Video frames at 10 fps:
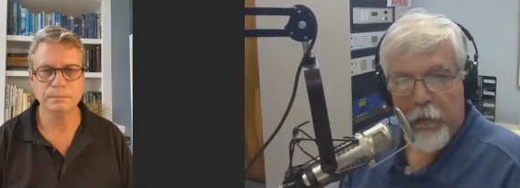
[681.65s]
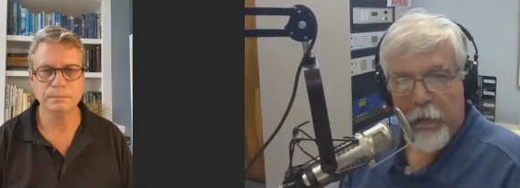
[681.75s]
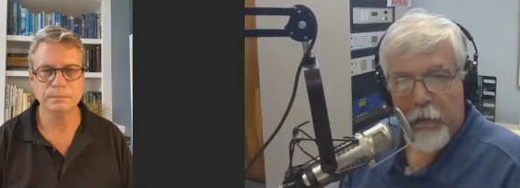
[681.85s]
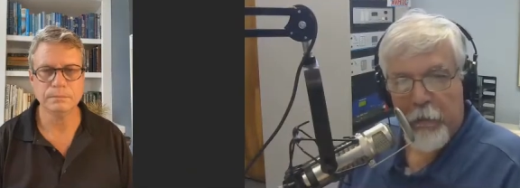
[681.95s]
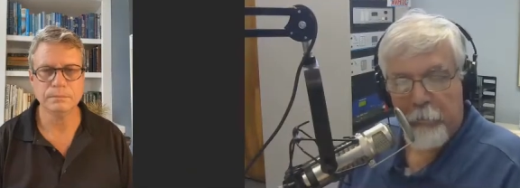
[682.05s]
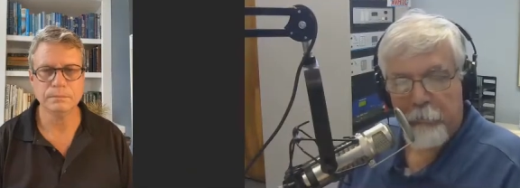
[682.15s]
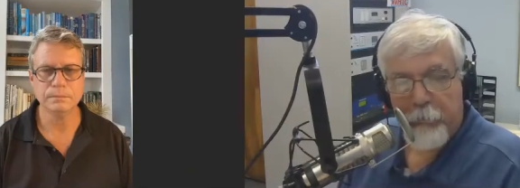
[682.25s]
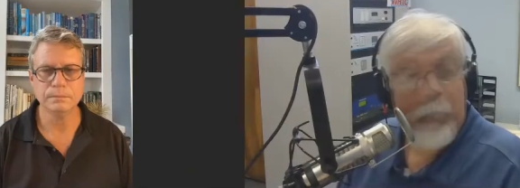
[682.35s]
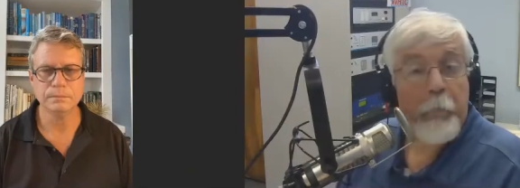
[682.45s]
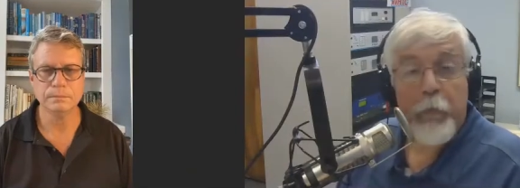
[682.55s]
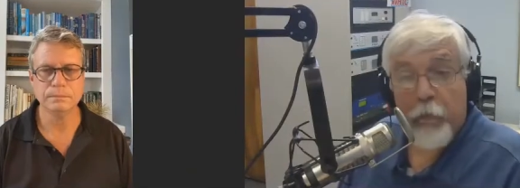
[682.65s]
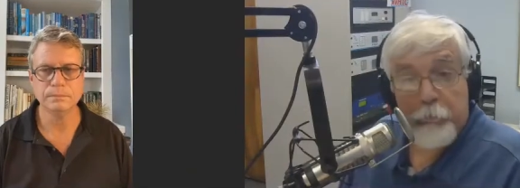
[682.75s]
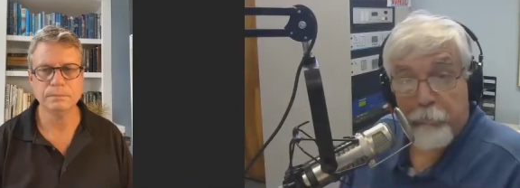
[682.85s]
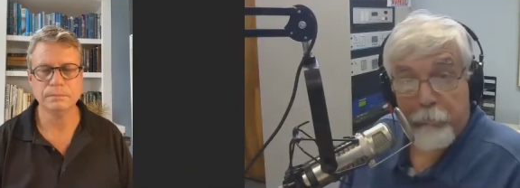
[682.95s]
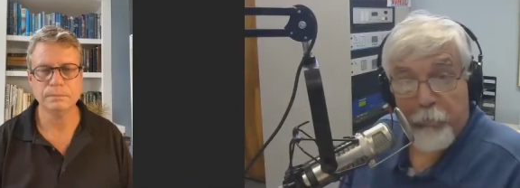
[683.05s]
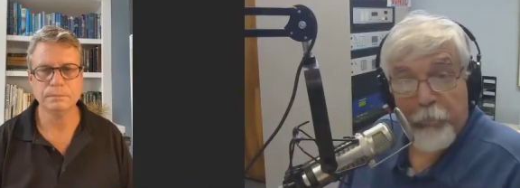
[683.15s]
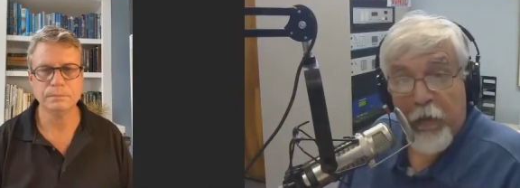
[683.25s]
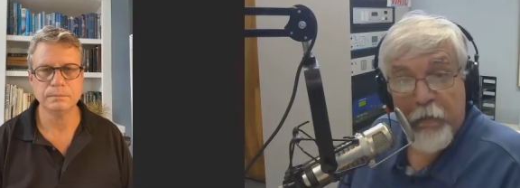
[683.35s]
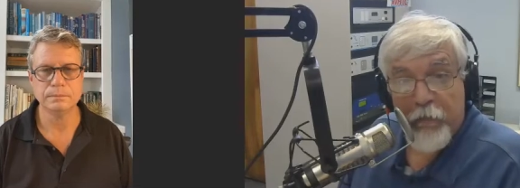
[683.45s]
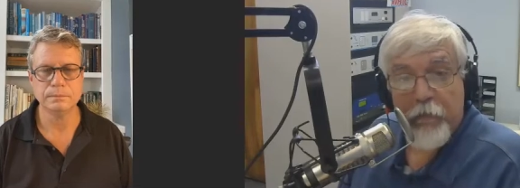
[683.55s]
Speaker 1: Um, I'm going to
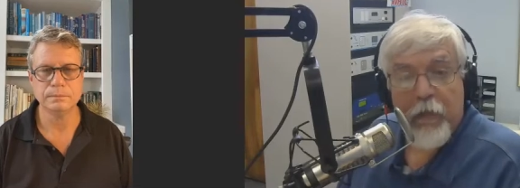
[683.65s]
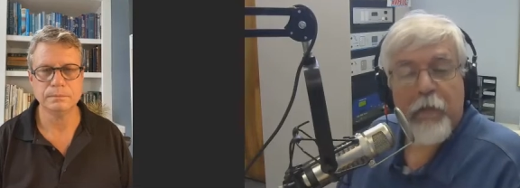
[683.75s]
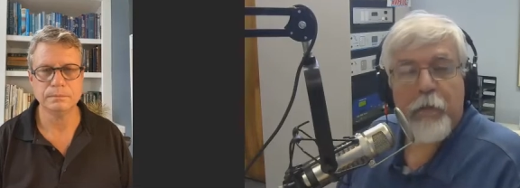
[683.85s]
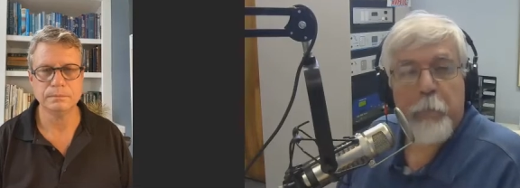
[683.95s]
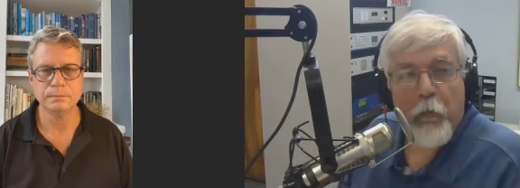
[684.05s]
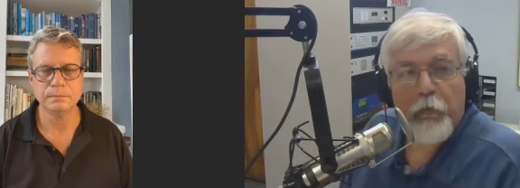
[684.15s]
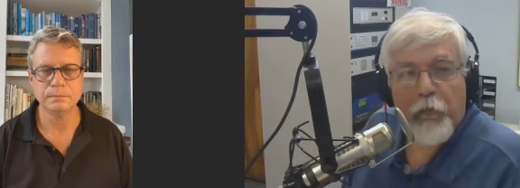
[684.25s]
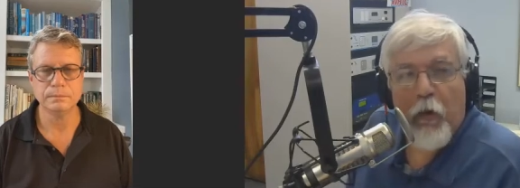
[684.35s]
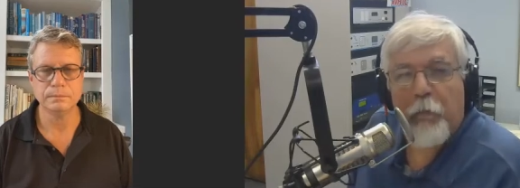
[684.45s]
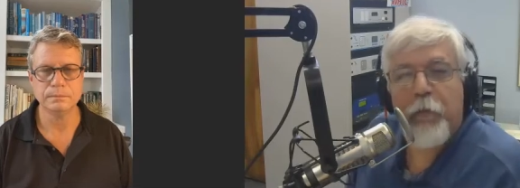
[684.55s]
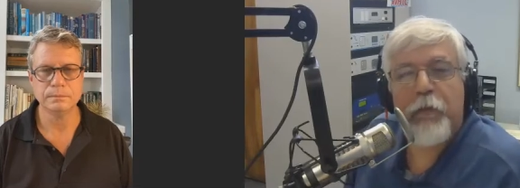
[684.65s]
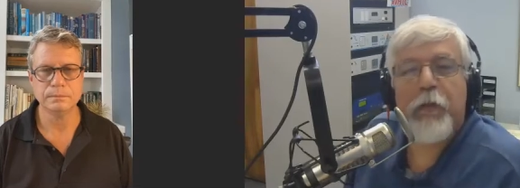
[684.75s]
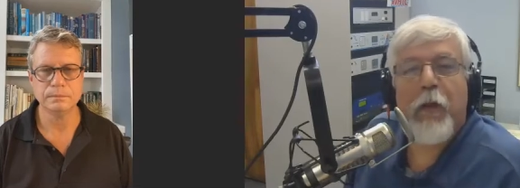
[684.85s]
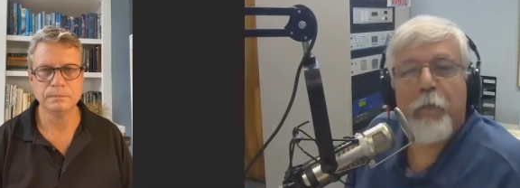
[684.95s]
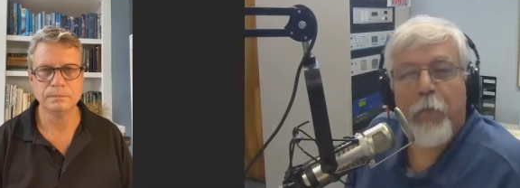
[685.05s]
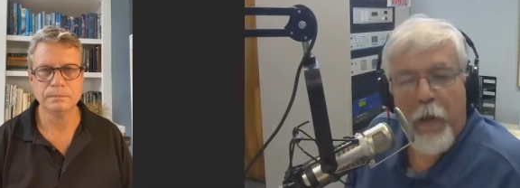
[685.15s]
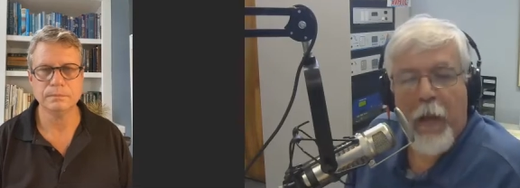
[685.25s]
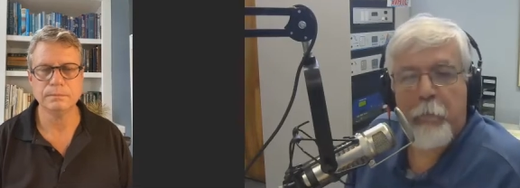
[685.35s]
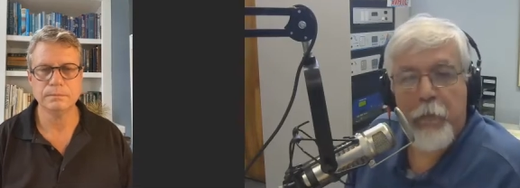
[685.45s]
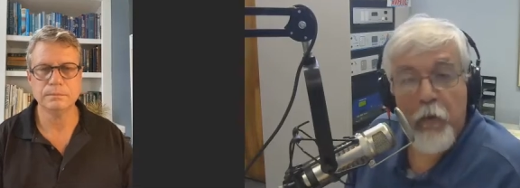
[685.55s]
phrase this as post office
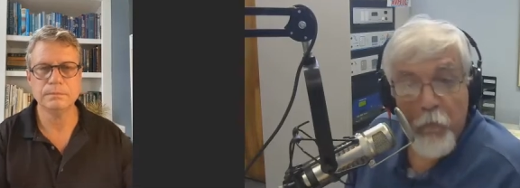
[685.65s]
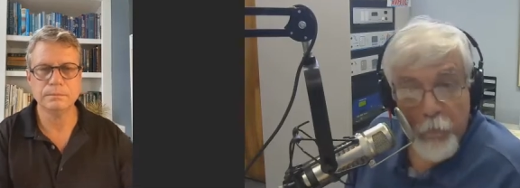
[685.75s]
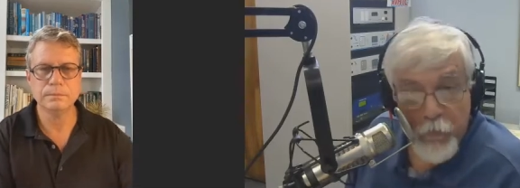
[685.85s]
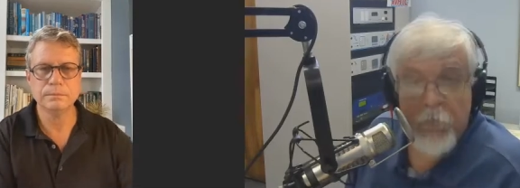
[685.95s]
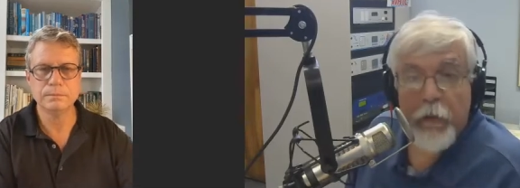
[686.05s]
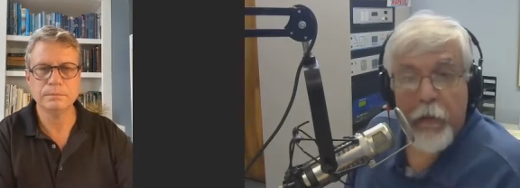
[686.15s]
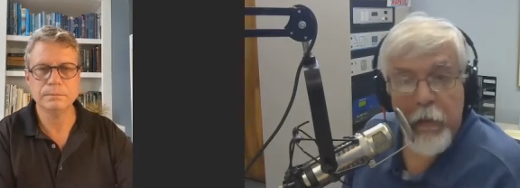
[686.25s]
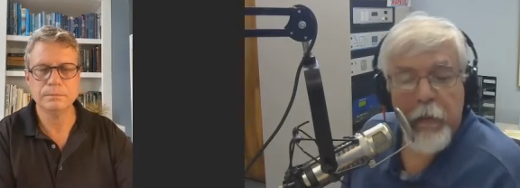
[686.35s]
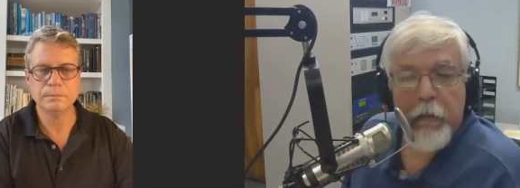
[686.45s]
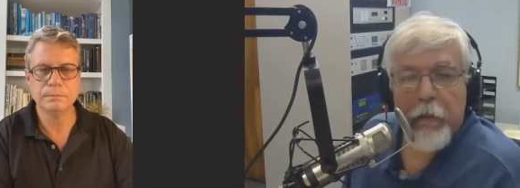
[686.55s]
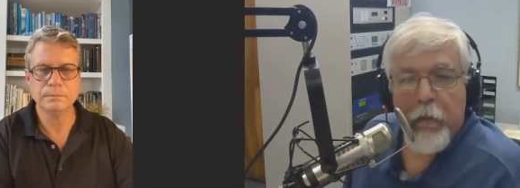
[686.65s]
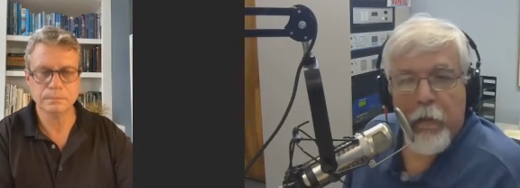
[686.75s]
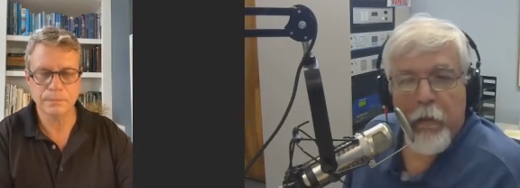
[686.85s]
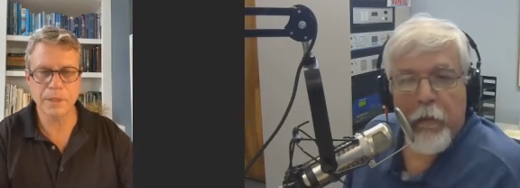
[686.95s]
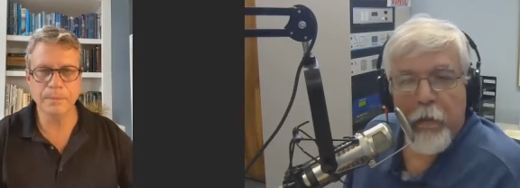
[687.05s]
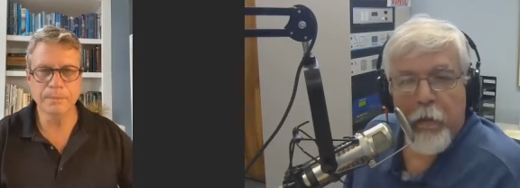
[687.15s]
flap. You visited uh, yep.